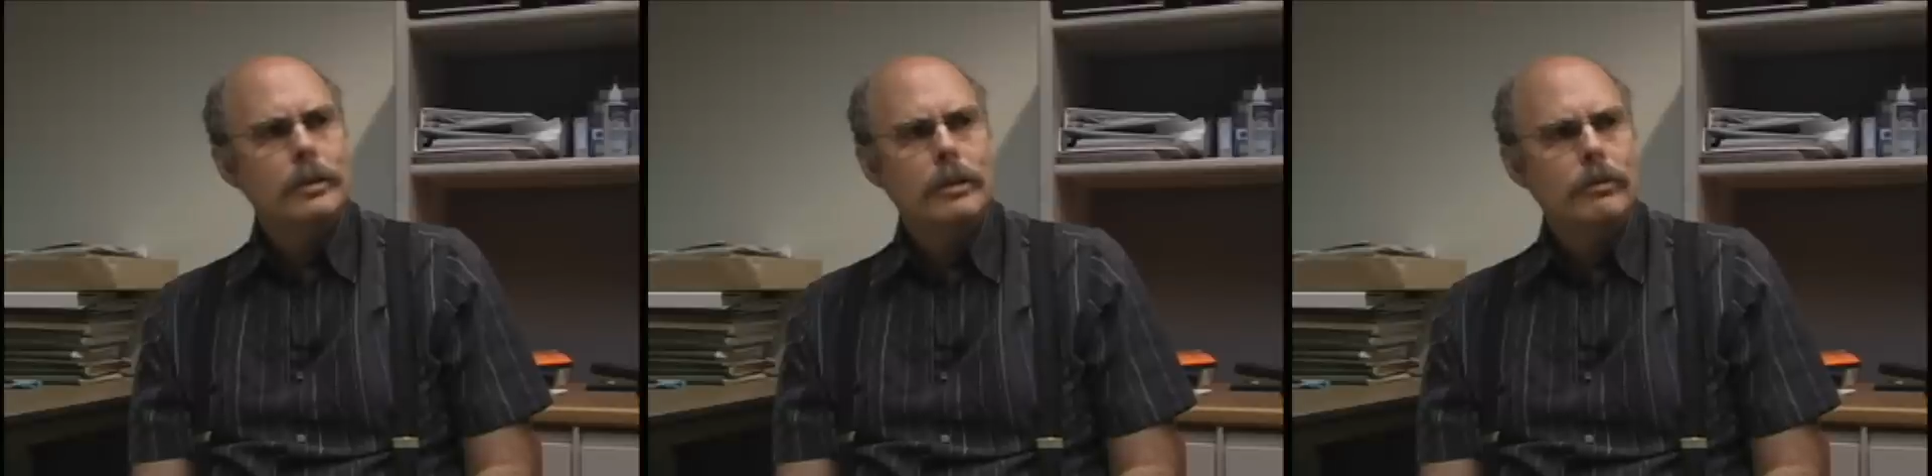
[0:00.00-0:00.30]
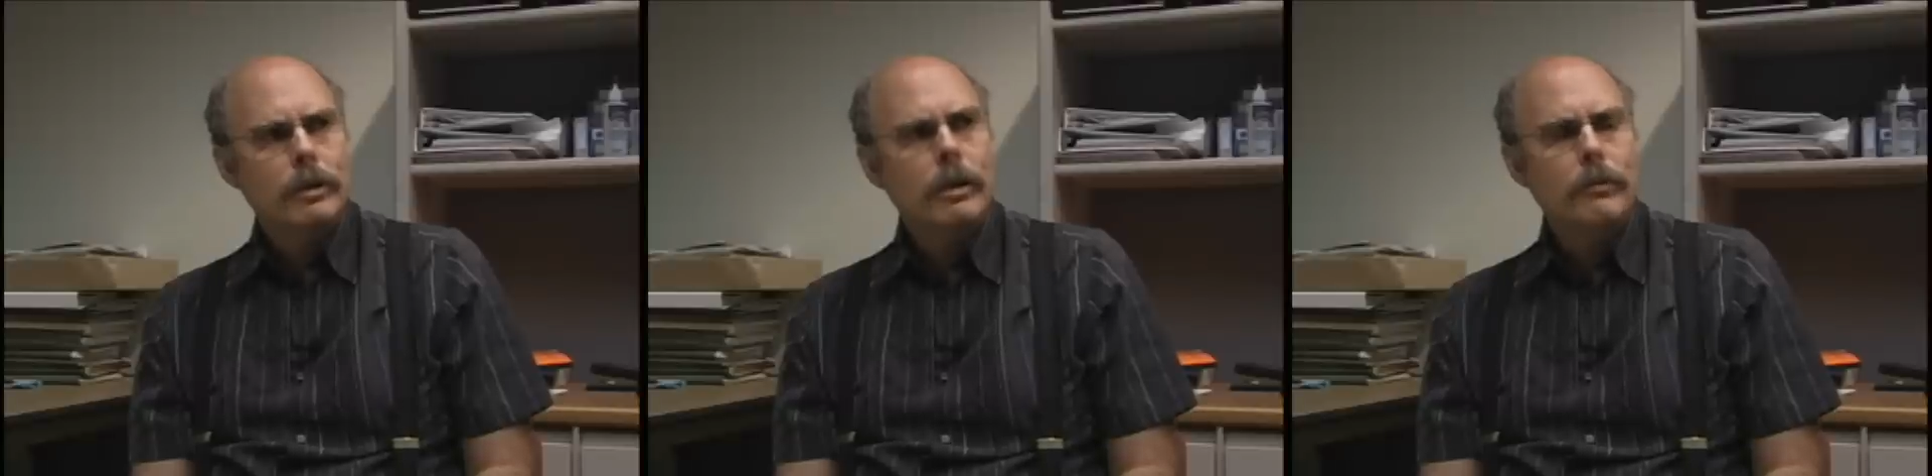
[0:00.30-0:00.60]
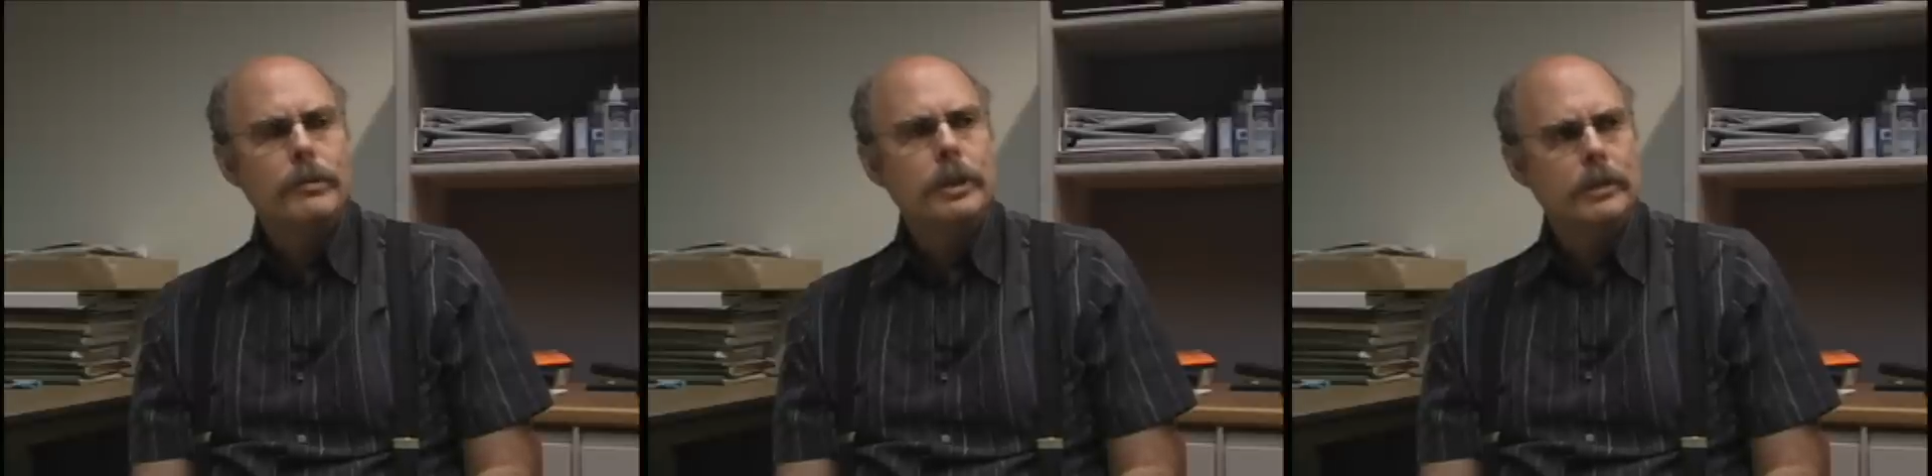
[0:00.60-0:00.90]
They don't
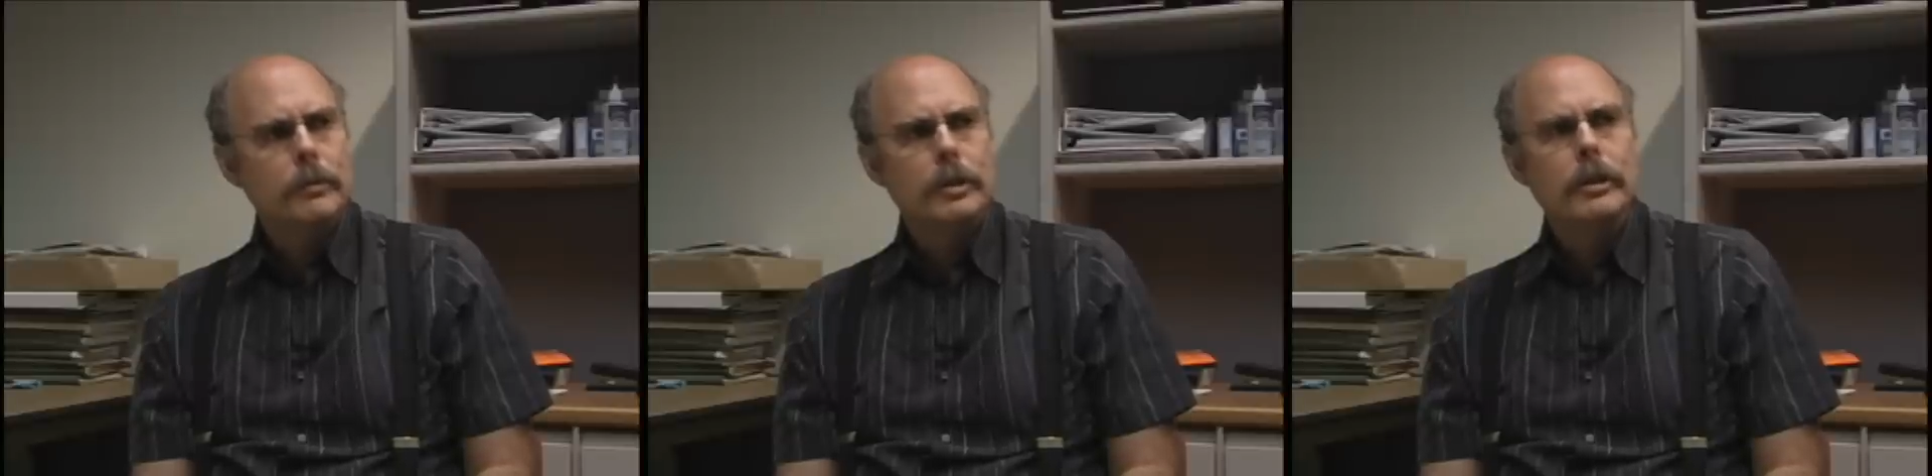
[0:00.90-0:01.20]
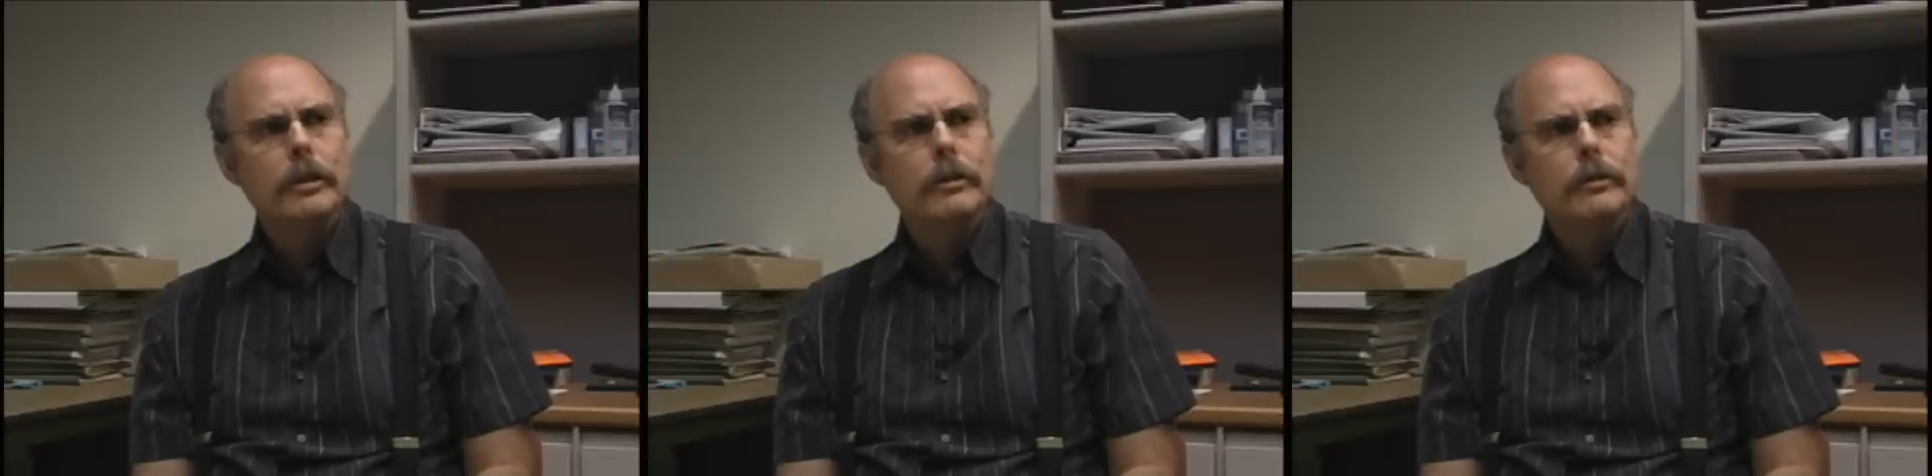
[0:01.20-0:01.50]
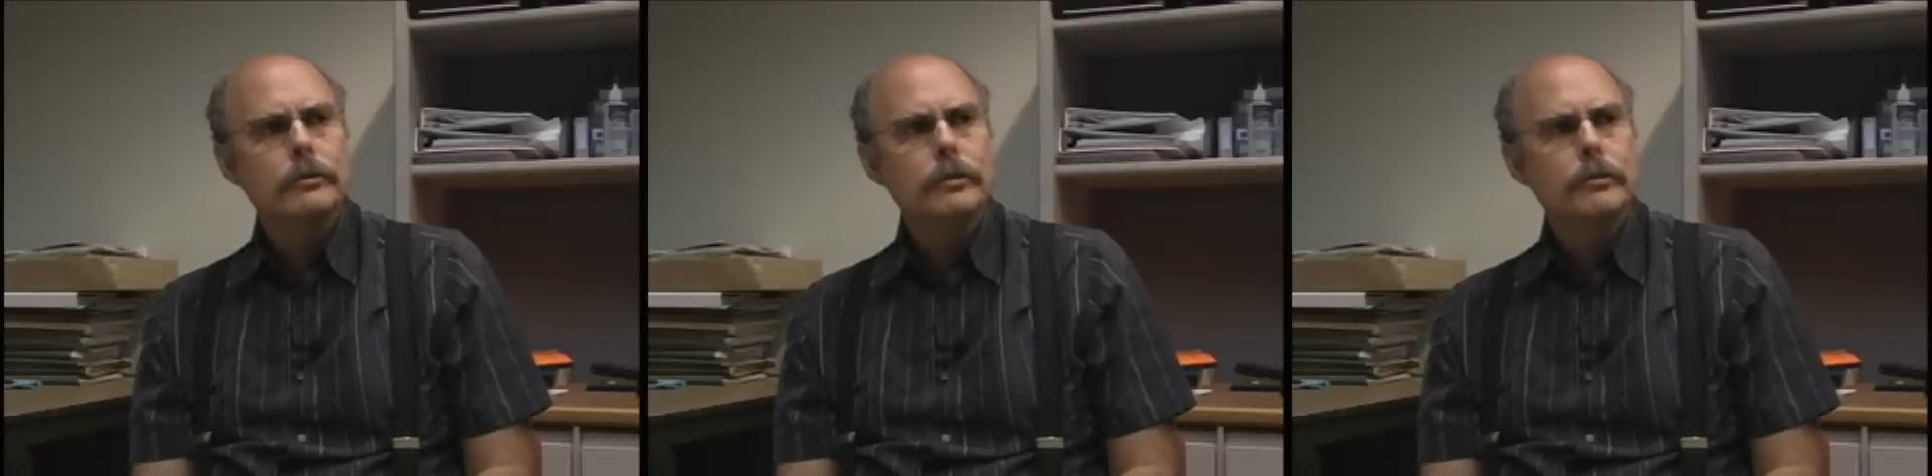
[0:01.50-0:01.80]
always have to be done in a
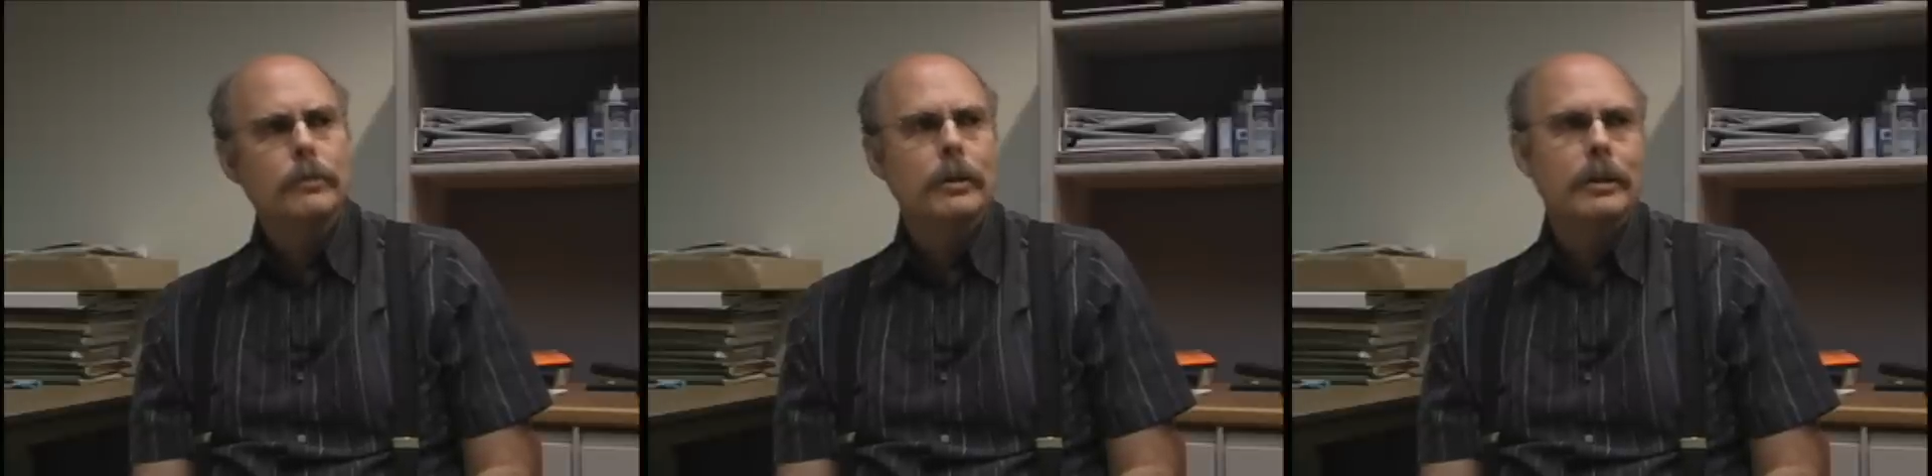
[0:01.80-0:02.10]
certain way,